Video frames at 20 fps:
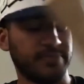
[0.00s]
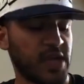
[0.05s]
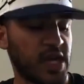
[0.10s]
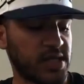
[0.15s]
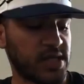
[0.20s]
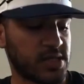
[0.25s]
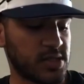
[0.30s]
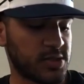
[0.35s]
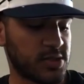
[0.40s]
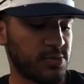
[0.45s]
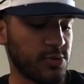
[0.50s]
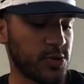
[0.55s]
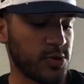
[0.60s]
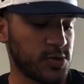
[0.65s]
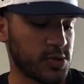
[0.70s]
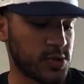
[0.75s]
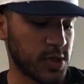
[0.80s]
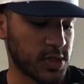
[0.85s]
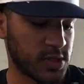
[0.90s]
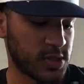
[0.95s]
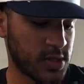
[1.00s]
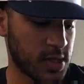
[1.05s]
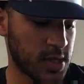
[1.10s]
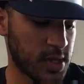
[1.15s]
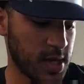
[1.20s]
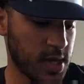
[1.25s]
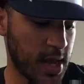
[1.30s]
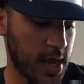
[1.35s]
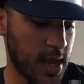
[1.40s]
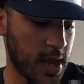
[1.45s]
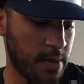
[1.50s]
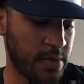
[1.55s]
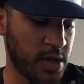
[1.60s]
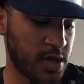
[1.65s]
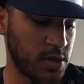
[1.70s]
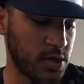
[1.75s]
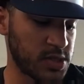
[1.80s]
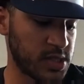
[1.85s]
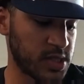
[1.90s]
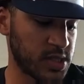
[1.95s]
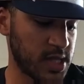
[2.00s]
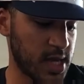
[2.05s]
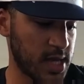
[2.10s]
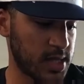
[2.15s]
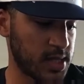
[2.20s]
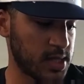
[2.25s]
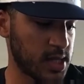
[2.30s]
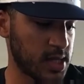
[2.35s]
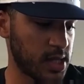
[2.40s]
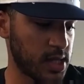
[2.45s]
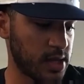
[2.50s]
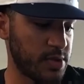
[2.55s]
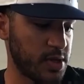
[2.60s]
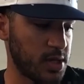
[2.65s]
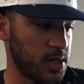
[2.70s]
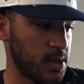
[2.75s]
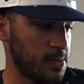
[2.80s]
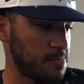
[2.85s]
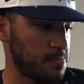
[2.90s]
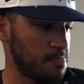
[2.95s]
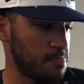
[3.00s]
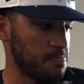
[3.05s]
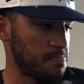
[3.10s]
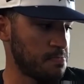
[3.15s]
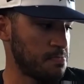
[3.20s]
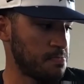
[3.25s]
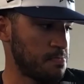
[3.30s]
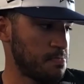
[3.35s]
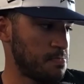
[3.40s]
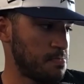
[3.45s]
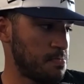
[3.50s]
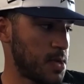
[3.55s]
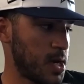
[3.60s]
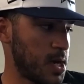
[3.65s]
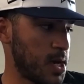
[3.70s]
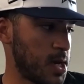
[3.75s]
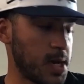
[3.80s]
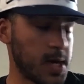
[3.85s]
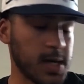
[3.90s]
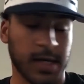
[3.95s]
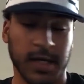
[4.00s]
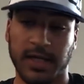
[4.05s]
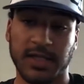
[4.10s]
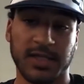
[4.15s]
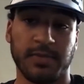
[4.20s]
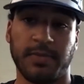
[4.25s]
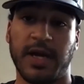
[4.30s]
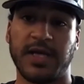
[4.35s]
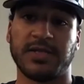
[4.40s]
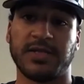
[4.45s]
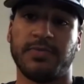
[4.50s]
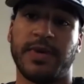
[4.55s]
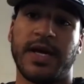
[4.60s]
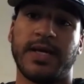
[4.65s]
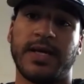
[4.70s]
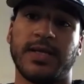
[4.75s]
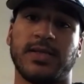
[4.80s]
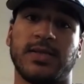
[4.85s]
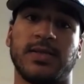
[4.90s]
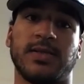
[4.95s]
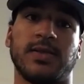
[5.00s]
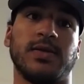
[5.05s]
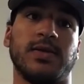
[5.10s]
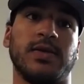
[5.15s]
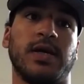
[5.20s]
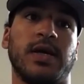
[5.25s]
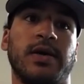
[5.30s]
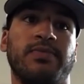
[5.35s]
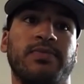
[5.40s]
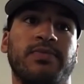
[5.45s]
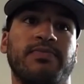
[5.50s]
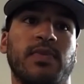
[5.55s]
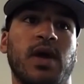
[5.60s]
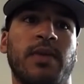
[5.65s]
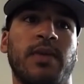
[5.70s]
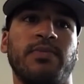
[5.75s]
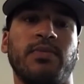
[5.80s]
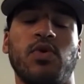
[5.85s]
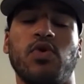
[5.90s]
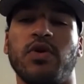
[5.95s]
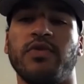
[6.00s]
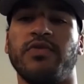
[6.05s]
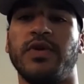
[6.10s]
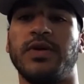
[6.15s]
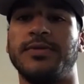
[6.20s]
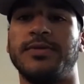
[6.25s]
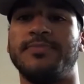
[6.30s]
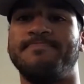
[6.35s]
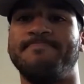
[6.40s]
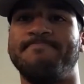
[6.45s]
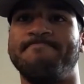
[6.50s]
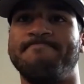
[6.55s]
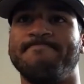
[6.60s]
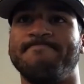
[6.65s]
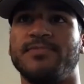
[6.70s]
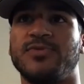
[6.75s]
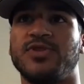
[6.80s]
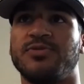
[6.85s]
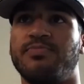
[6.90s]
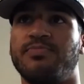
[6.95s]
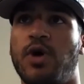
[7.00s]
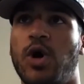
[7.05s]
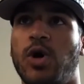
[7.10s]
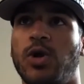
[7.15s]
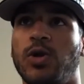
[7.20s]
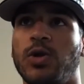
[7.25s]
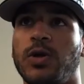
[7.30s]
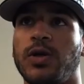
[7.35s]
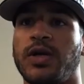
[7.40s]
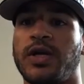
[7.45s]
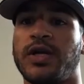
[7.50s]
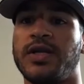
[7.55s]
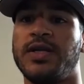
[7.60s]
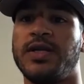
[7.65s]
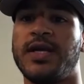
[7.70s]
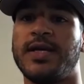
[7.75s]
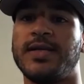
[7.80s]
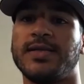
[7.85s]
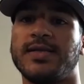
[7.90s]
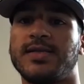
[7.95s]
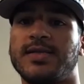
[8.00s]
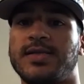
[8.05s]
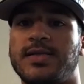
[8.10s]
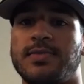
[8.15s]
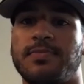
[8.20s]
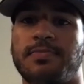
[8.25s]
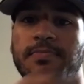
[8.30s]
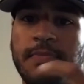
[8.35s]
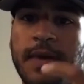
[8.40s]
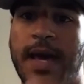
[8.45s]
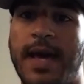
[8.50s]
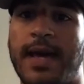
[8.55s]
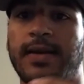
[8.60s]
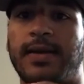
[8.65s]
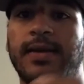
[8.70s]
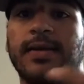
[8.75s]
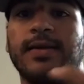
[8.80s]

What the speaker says: nice and smooth. So I've been using that, and then they let me customize a bat. So I'm more of a smaller, condensed bat.